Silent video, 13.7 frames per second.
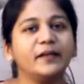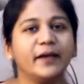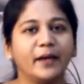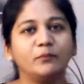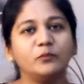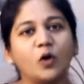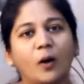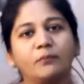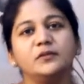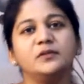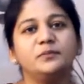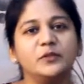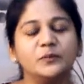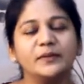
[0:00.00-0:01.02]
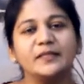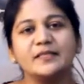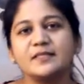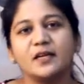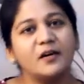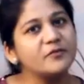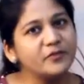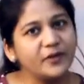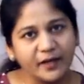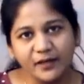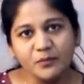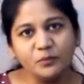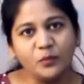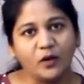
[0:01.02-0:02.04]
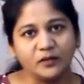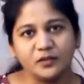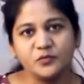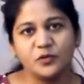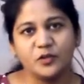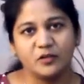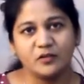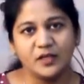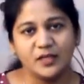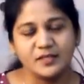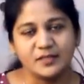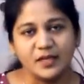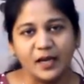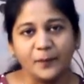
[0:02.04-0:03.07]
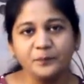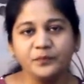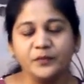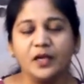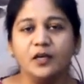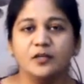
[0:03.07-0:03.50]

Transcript: the abnormal pupils are very important for your exam.